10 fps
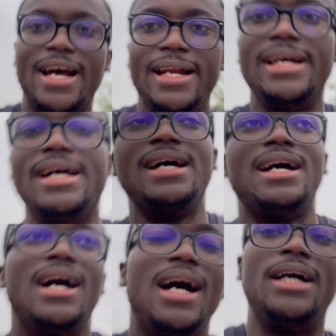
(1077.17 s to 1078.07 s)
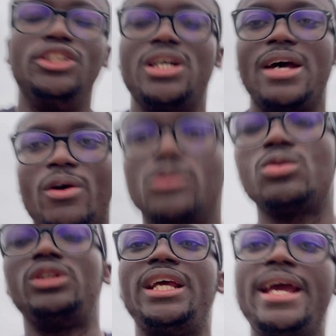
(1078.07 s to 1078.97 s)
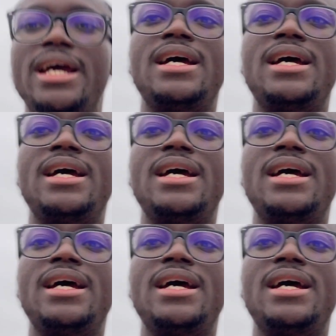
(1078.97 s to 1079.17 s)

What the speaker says: that you can also take